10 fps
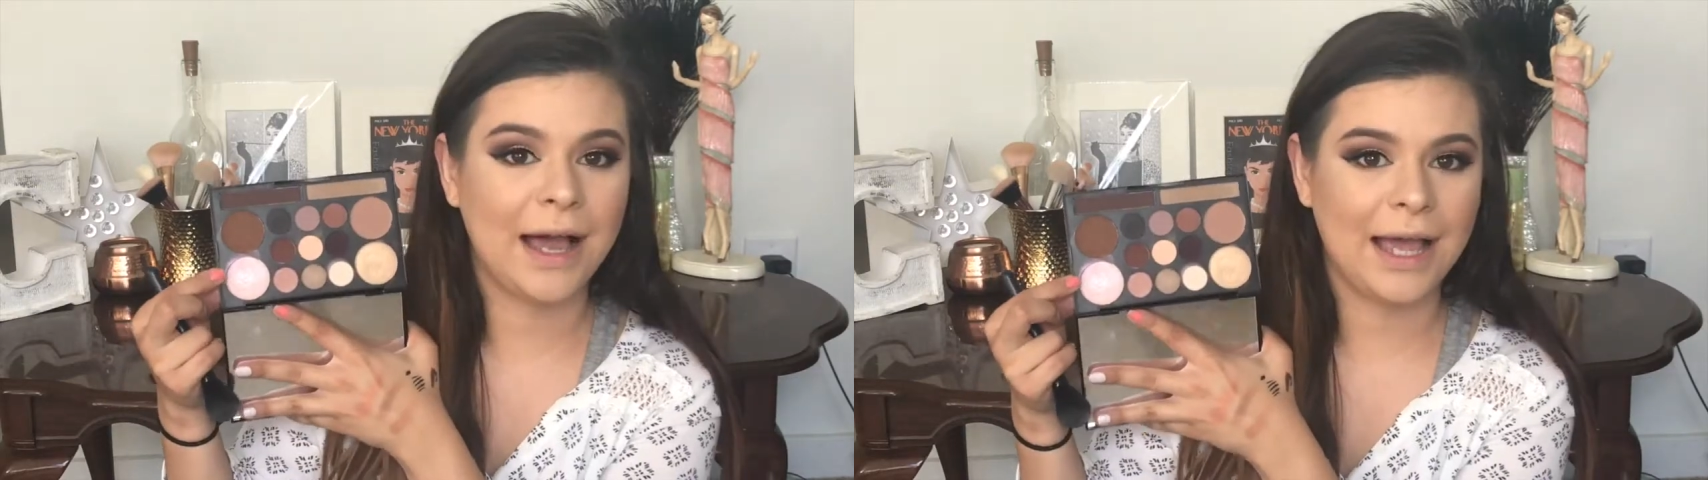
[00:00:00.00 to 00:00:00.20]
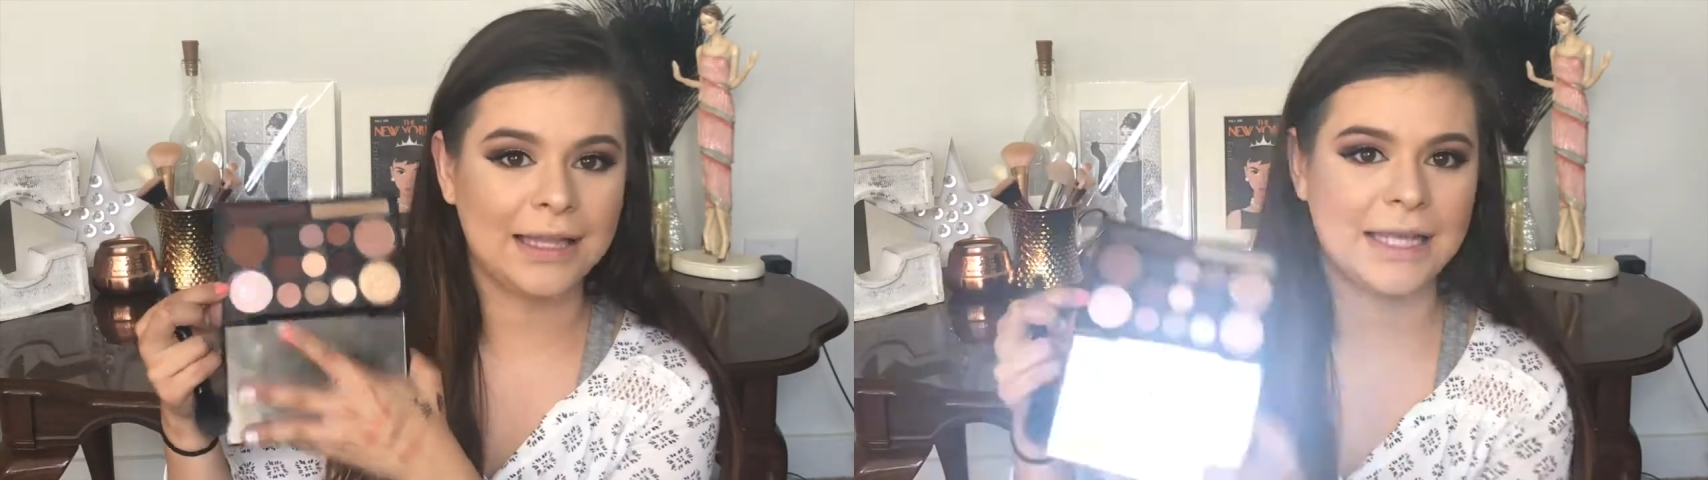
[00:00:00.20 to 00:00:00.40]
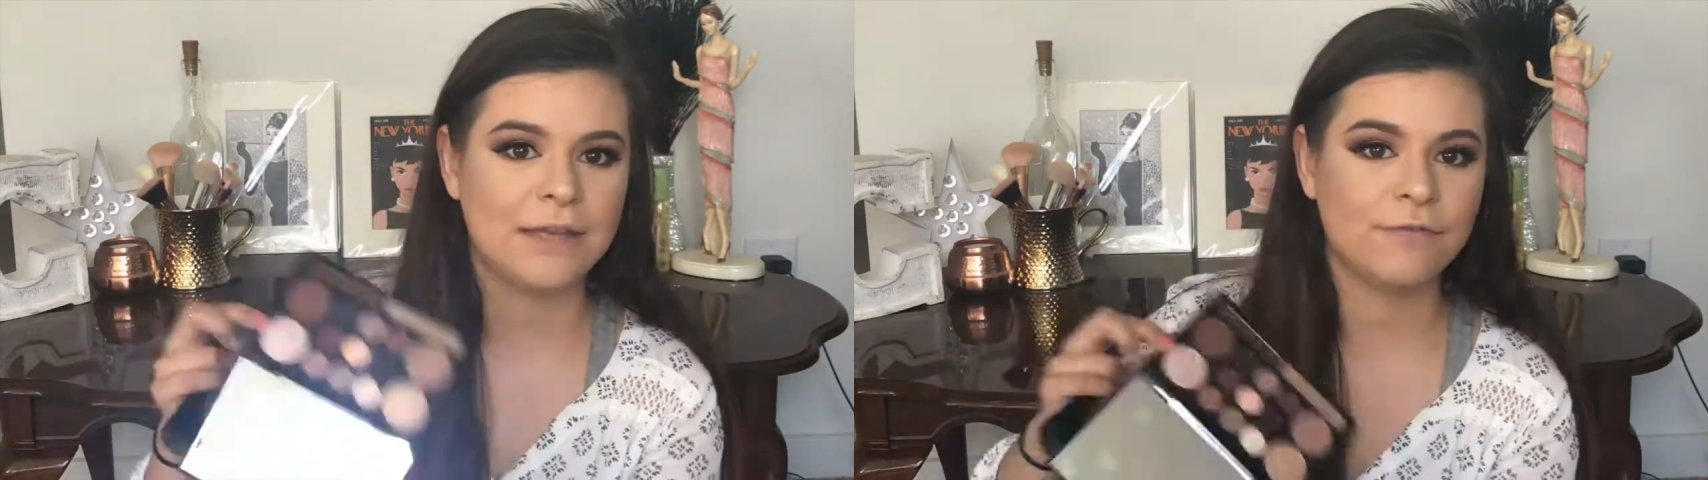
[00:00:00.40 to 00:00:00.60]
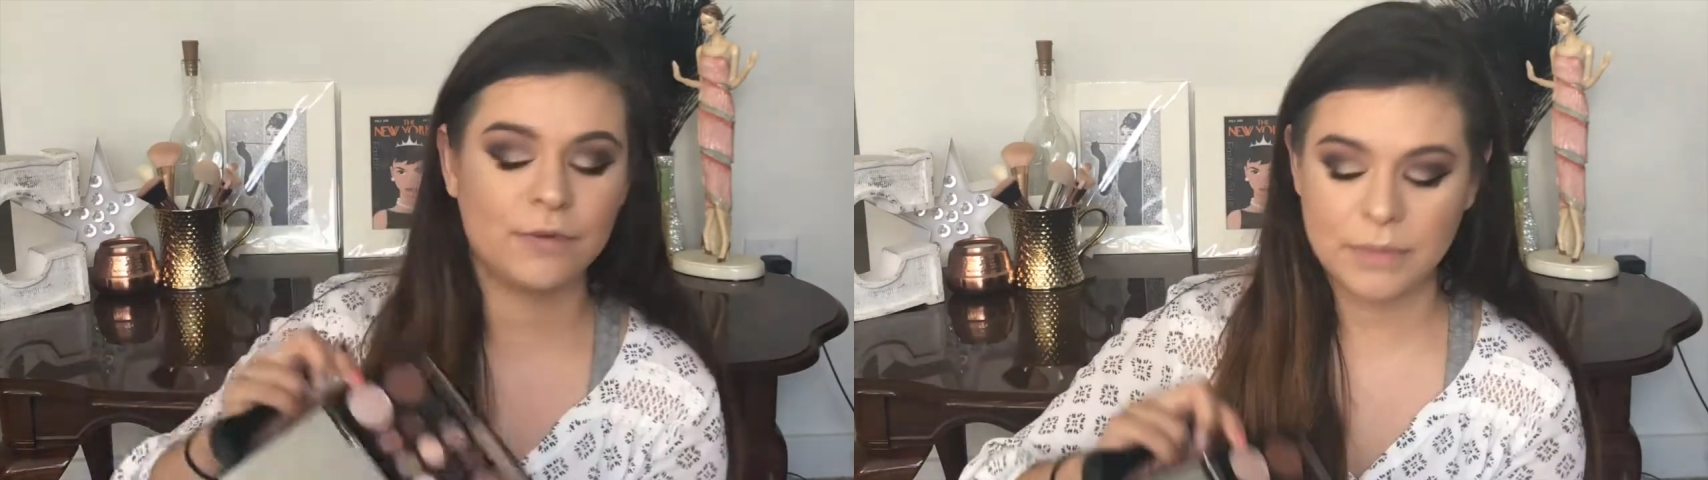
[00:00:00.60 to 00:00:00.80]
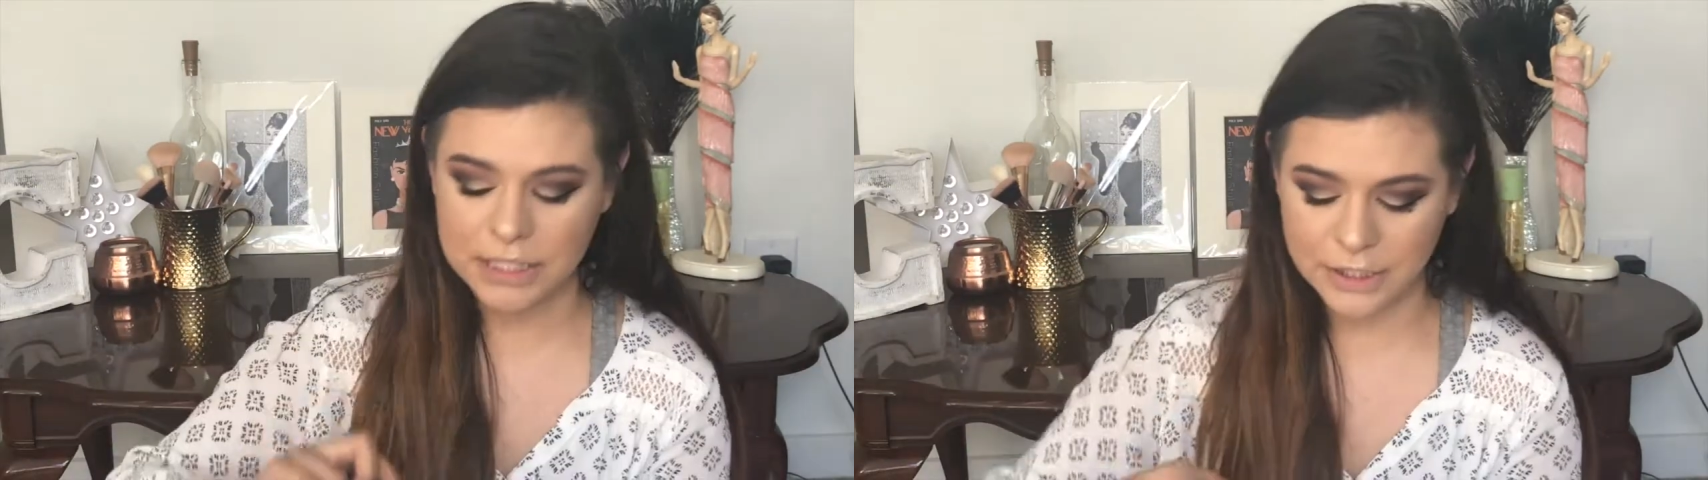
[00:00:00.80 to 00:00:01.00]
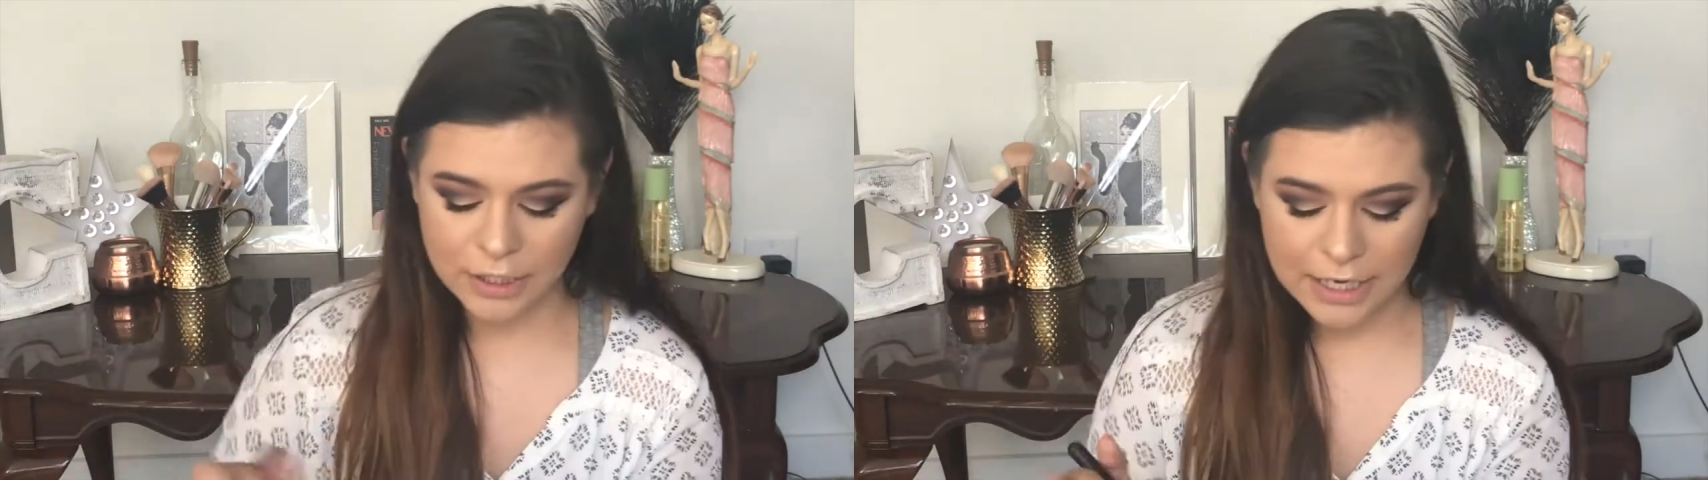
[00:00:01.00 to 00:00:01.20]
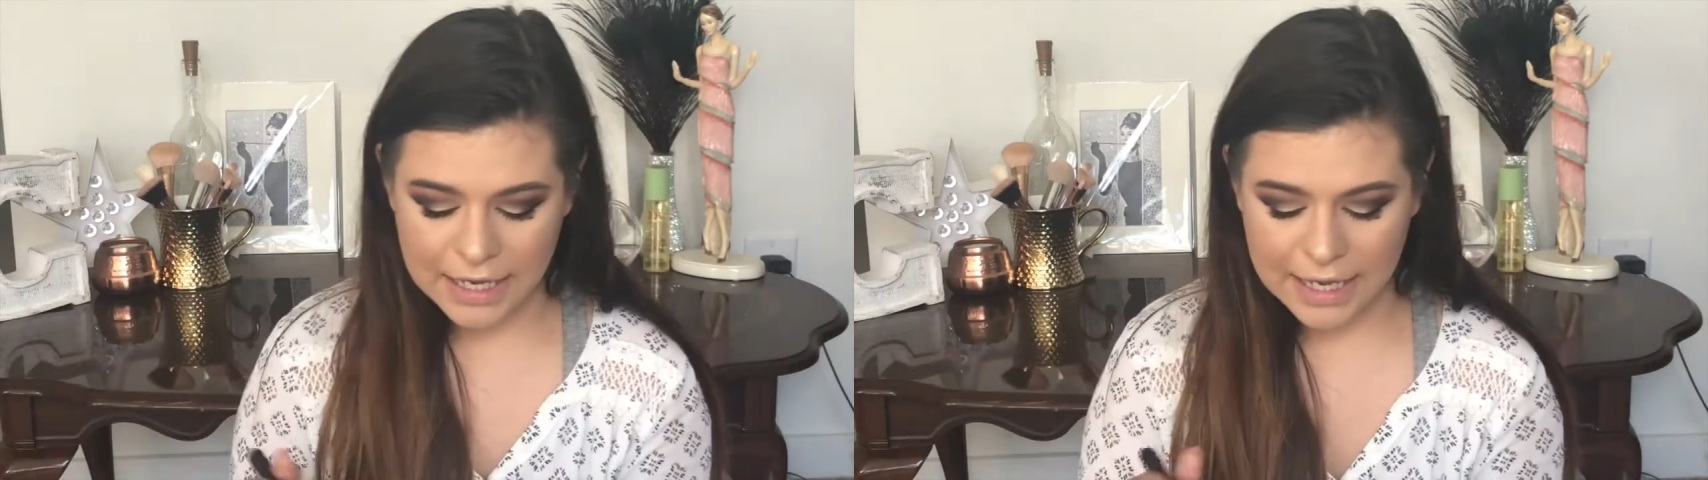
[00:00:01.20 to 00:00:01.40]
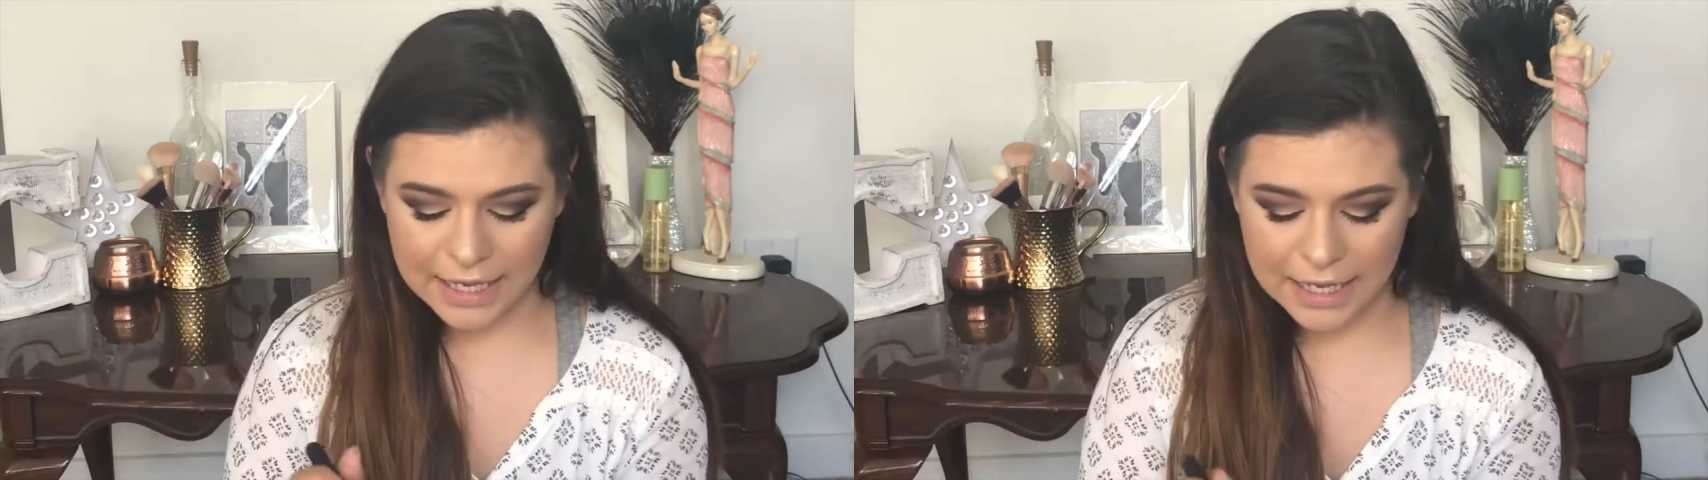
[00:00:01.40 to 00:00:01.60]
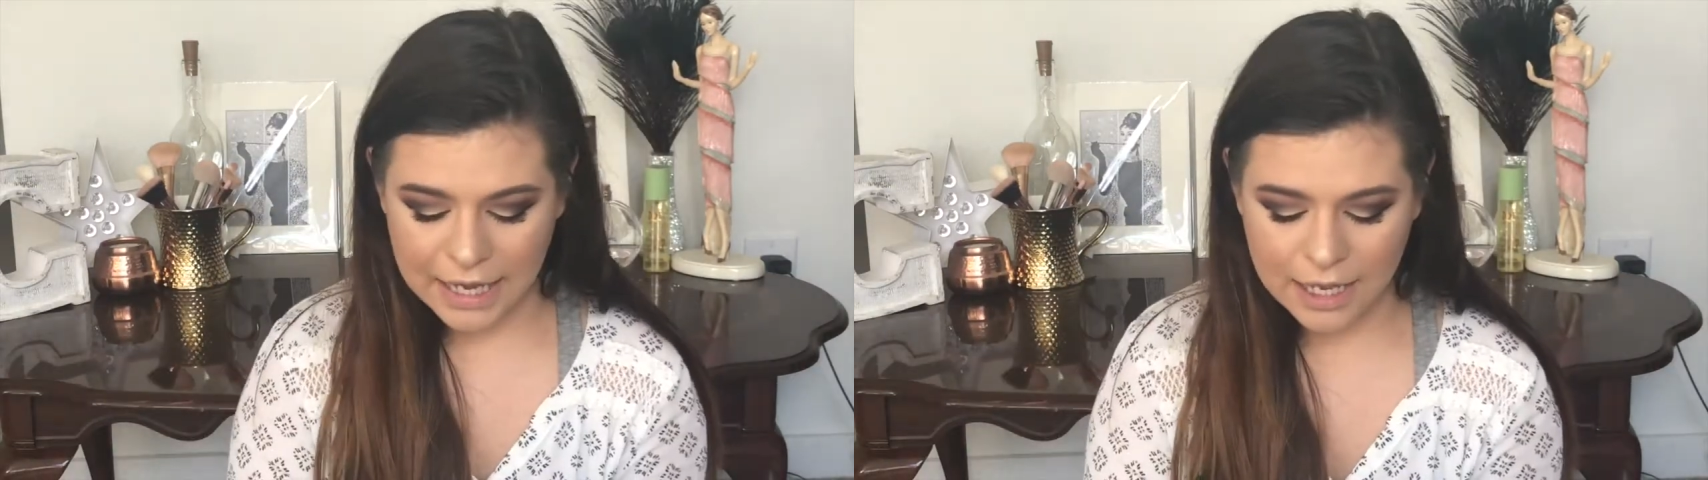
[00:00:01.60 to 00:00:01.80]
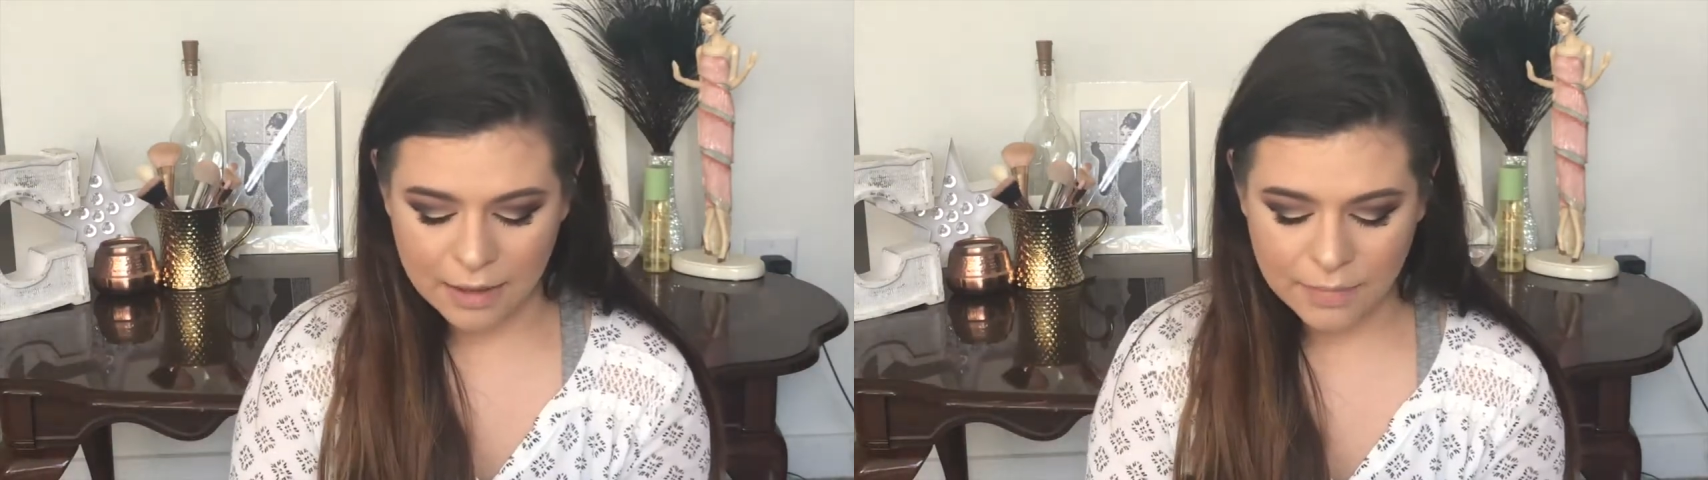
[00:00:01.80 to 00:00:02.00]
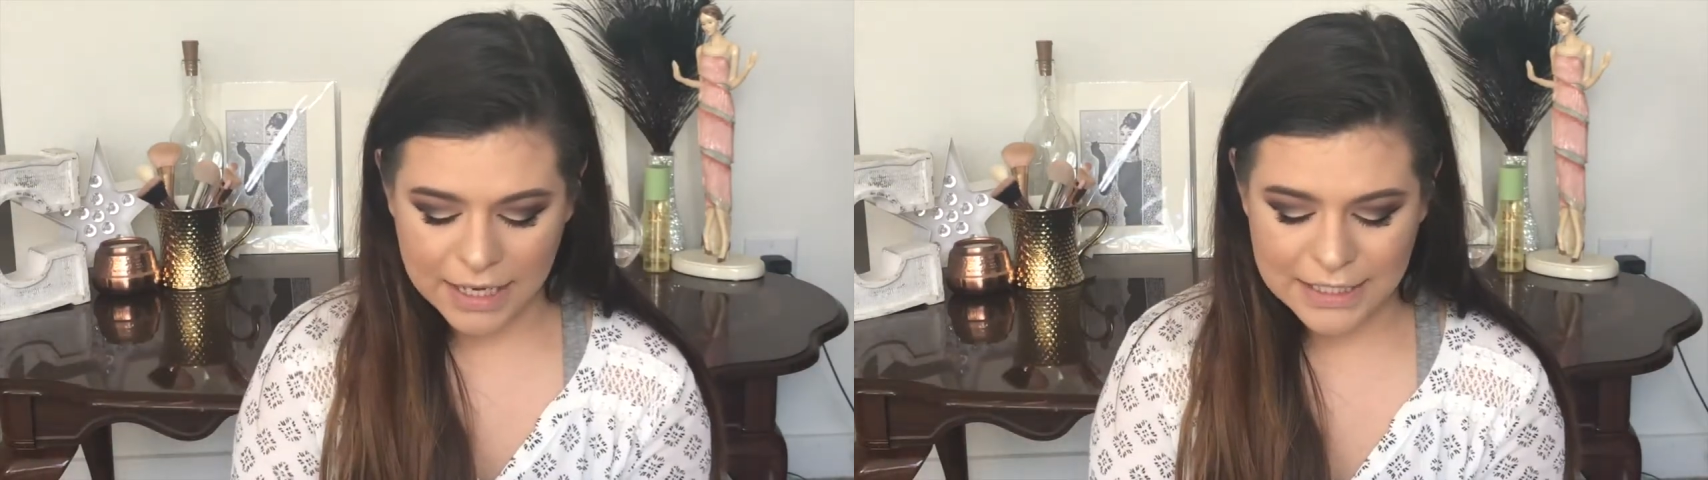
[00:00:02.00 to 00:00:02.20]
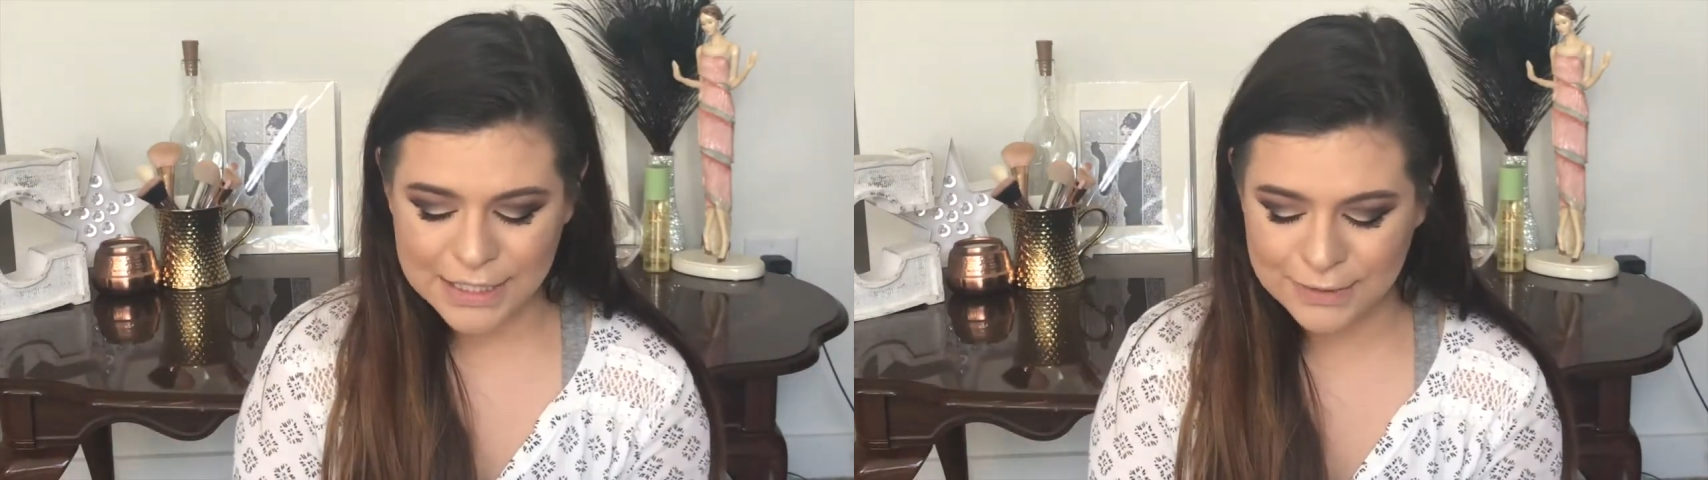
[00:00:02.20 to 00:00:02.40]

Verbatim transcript: highlight from here. Um, I